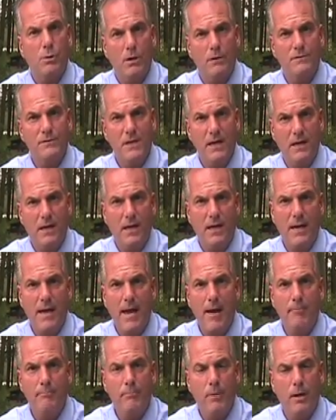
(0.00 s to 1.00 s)
1210
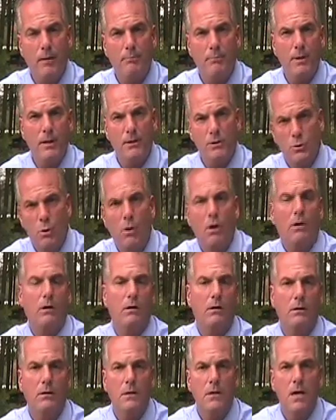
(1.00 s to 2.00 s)
AM, a Big
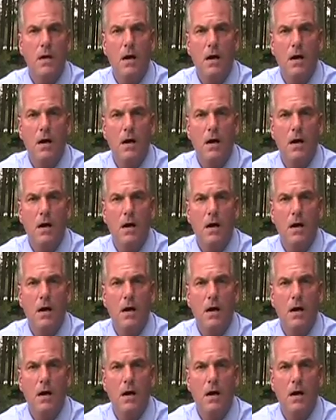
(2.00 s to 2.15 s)
Talker